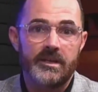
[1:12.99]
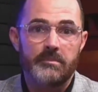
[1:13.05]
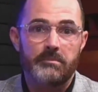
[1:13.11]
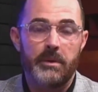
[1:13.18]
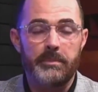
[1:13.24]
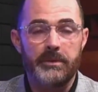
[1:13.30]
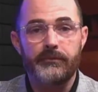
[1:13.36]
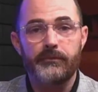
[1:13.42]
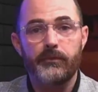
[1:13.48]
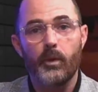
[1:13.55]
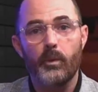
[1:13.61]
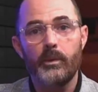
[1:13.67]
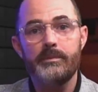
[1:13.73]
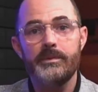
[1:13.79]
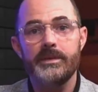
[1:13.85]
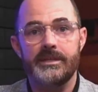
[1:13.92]
But before
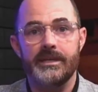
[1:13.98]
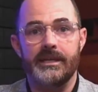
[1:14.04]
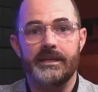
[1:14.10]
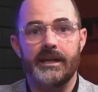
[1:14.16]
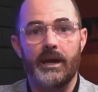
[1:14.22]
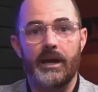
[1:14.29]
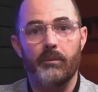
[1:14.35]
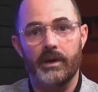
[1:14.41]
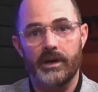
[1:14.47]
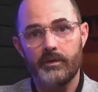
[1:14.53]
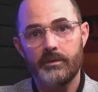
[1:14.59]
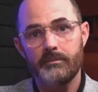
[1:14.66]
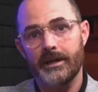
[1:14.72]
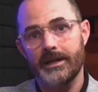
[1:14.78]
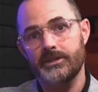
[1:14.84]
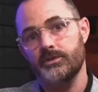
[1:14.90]
we begin, I want to
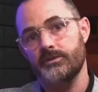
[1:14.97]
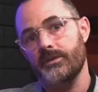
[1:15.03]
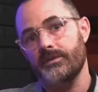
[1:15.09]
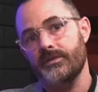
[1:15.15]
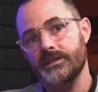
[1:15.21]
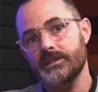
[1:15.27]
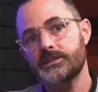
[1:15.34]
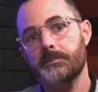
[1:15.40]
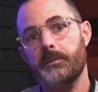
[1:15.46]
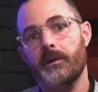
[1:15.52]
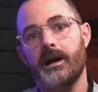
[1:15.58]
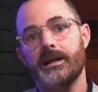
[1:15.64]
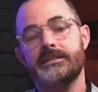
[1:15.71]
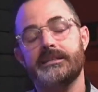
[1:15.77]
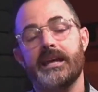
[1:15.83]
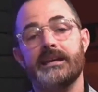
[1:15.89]
remind you that this
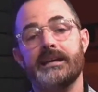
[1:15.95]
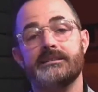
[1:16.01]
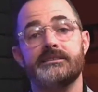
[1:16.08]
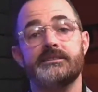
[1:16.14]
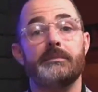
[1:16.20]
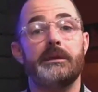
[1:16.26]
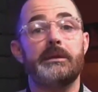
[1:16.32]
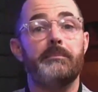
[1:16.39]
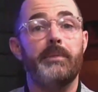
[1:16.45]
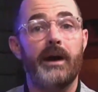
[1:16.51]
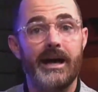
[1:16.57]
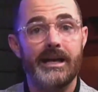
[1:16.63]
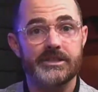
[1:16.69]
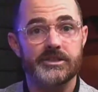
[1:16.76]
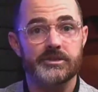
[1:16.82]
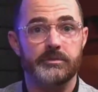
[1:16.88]
podcast is made
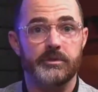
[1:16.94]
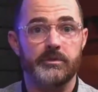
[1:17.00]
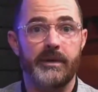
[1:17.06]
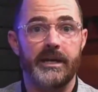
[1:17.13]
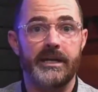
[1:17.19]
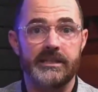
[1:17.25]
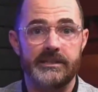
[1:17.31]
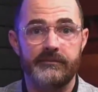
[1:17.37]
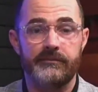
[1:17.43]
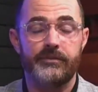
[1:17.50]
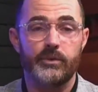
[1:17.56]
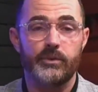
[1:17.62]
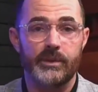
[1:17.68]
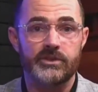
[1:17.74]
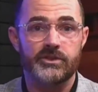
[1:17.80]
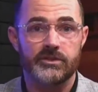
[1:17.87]
possible by
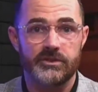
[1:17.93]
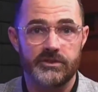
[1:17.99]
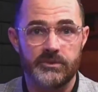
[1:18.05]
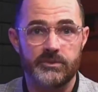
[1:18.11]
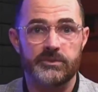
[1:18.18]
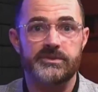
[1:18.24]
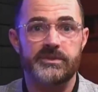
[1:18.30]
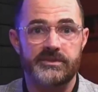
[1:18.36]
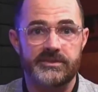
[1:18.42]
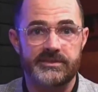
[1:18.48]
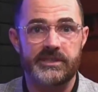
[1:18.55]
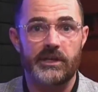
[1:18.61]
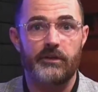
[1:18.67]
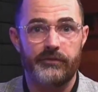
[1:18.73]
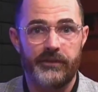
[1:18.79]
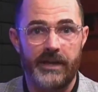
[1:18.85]
Influential You's
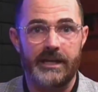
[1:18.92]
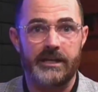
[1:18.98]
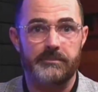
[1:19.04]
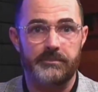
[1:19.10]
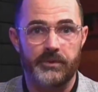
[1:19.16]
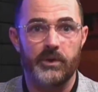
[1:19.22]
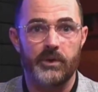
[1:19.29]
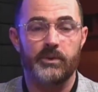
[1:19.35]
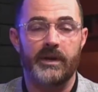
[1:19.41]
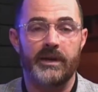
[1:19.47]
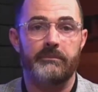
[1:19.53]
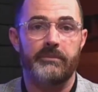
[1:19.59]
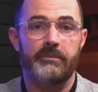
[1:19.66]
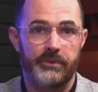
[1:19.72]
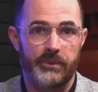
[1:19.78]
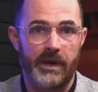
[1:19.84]
self-guided
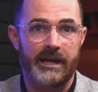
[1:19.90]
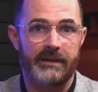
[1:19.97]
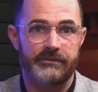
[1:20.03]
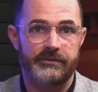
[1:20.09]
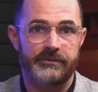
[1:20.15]
program, Thrive.